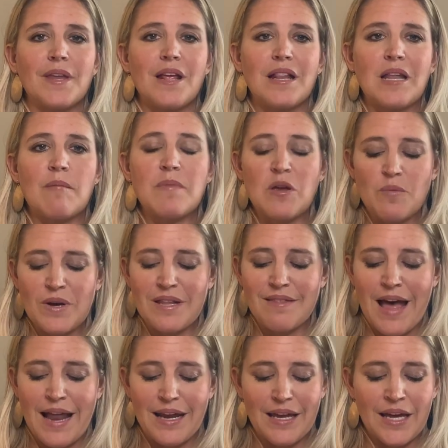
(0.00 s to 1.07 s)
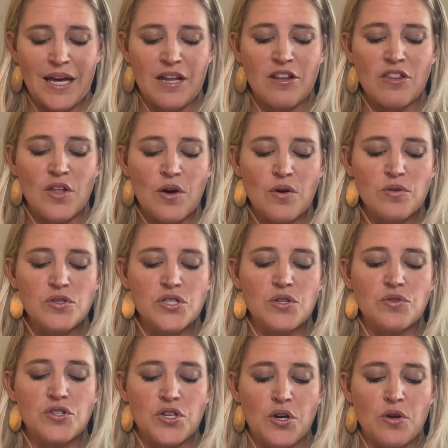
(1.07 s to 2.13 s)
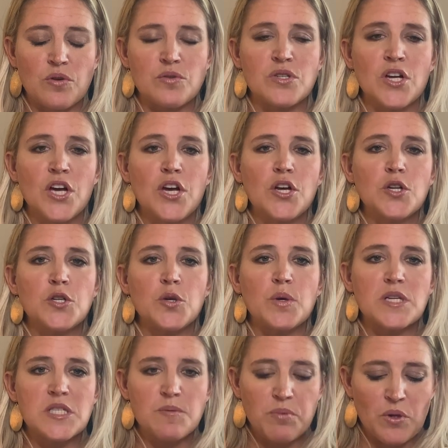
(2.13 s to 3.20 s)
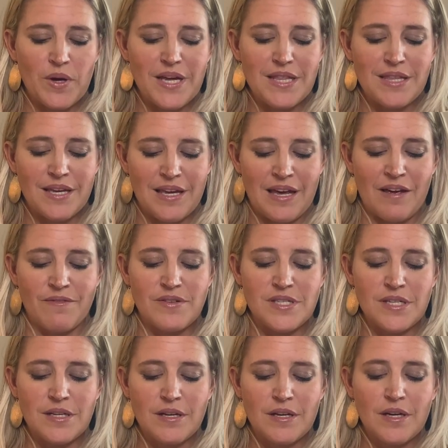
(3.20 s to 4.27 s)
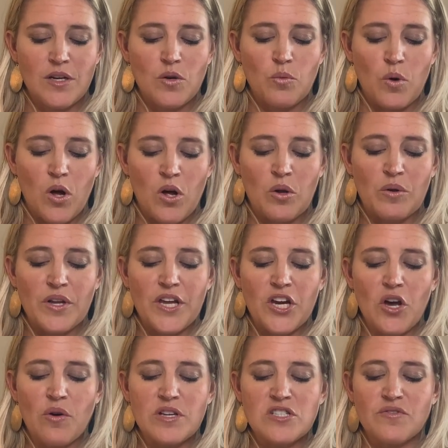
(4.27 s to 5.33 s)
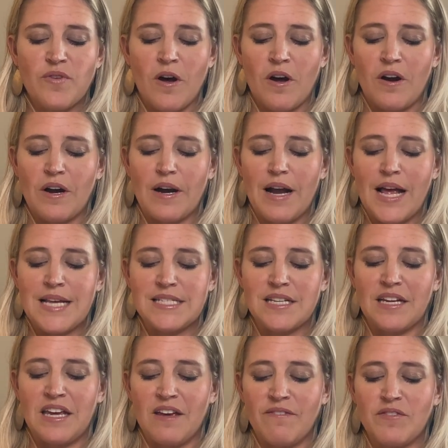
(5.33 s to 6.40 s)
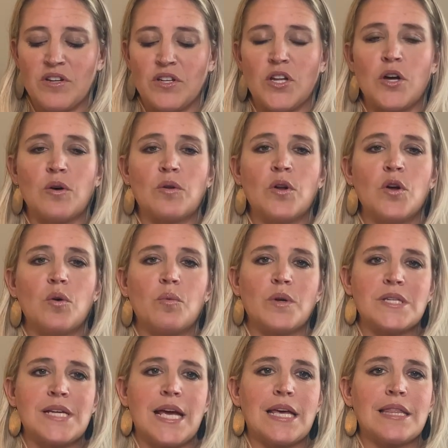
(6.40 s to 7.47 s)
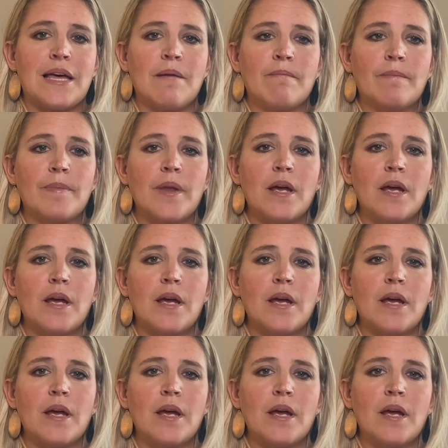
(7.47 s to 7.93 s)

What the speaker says: Let me read that again. Those who chose to exploit the gift will only go as far as the gift alone will take them.